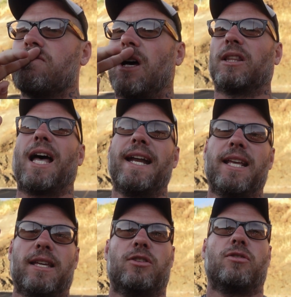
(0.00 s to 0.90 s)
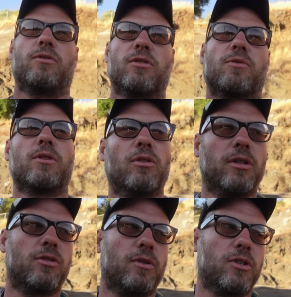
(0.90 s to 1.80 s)
a lighting issue. Those were the
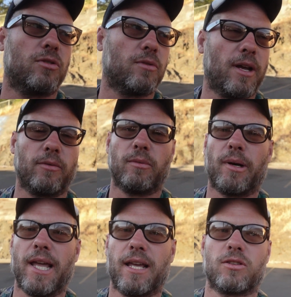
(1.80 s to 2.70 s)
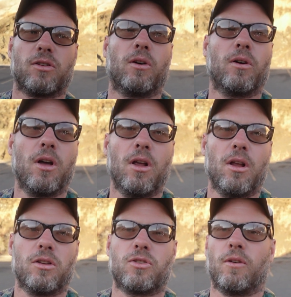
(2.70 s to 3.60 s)
only two issues we had with the bike. So,
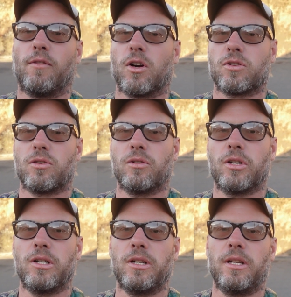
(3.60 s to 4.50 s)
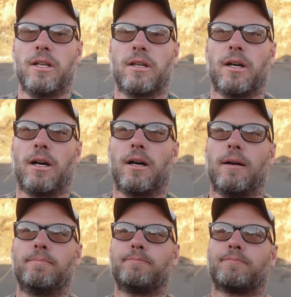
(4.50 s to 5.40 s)
so far so good.
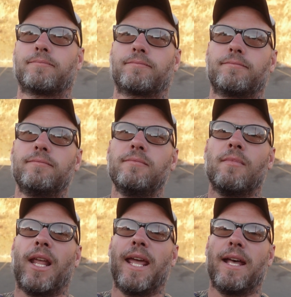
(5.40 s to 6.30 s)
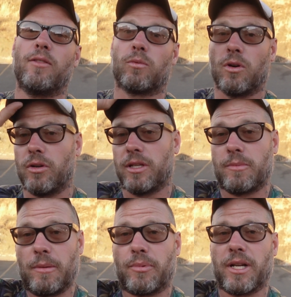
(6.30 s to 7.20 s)
Um, and the road has
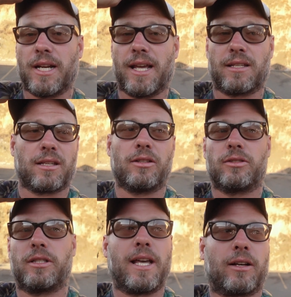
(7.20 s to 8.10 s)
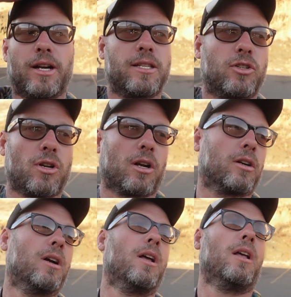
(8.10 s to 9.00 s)
been pretty nice other than that crazy
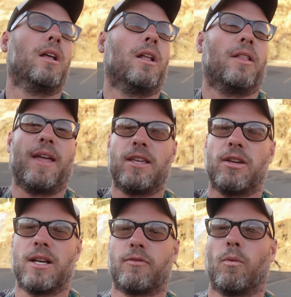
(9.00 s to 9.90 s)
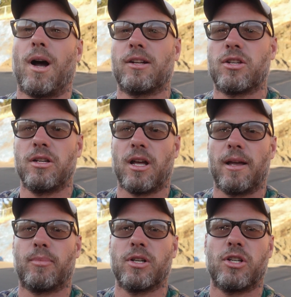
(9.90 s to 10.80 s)
trucker. Thank you guys for watching.
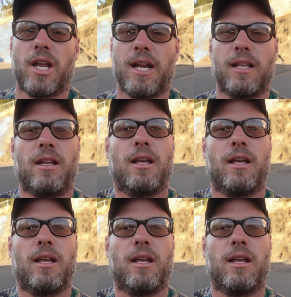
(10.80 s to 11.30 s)
I appreciate it.